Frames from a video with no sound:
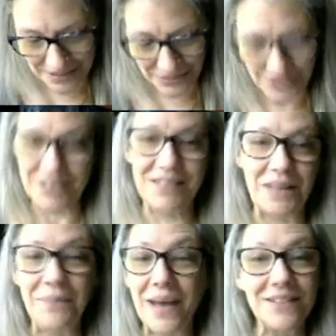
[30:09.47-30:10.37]
which I
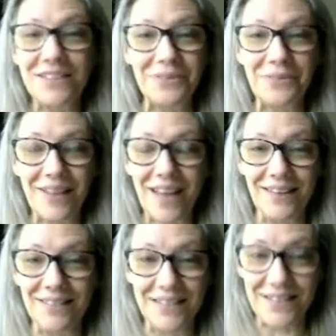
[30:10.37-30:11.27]
send back to you at
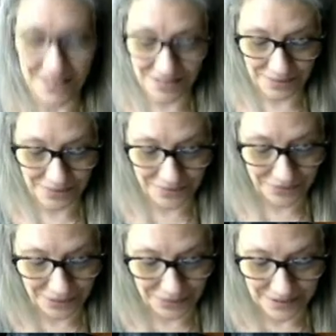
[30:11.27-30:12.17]
least
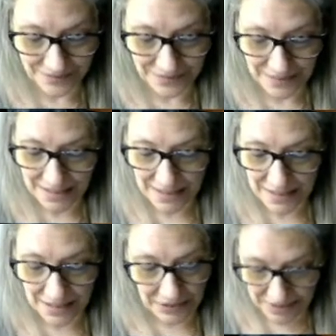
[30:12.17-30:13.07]
threefold.
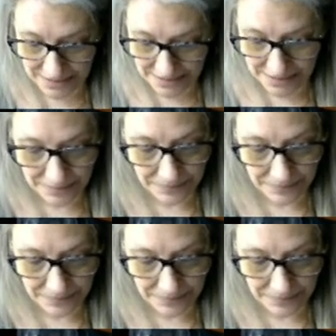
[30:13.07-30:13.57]
All right.